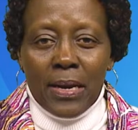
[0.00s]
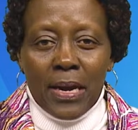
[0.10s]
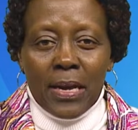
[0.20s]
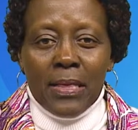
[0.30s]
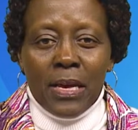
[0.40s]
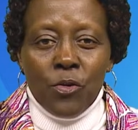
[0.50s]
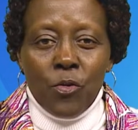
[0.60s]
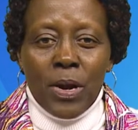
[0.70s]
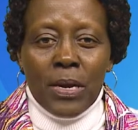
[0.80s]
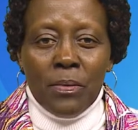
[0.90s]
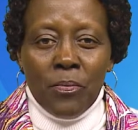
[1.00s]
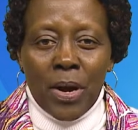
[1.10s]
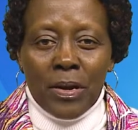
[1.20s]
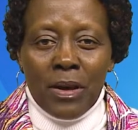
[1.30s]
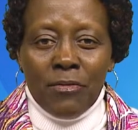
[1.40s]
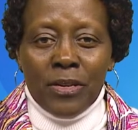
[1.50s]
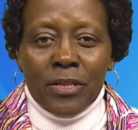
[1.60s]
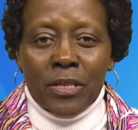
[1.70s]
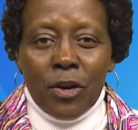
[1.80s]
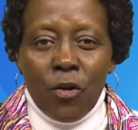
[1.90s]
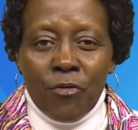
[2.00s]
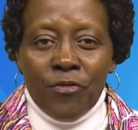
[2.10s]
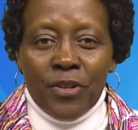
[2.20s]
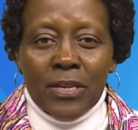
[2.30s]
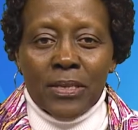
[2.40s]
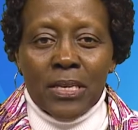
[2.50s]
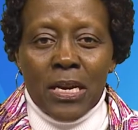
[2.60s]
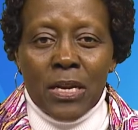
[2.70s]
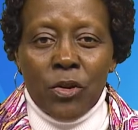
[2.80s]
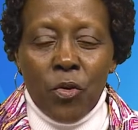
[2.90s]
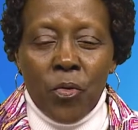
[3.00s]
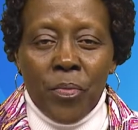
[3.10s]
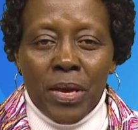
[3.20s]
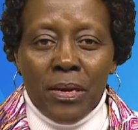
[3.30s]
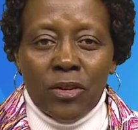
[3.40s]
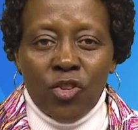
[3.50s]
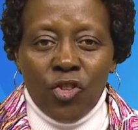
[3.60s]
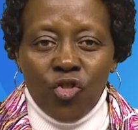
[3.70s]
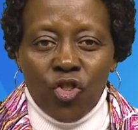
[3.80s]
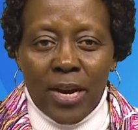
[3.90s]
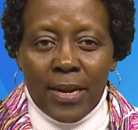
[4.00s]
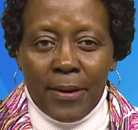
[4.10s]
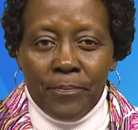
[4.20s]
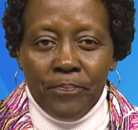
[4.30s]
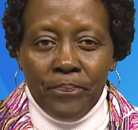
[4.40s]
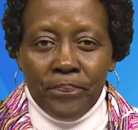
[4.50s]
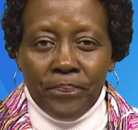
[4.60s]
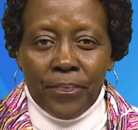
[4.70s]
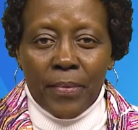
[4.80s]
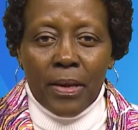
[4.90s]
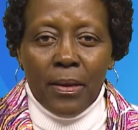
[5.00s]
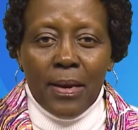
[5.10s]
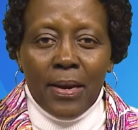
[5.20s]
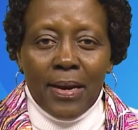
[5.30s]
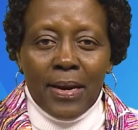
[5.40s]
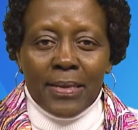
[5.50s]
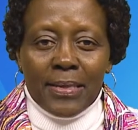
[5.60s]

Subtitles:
at the UN Biodiversity Conference in Kunming in China. As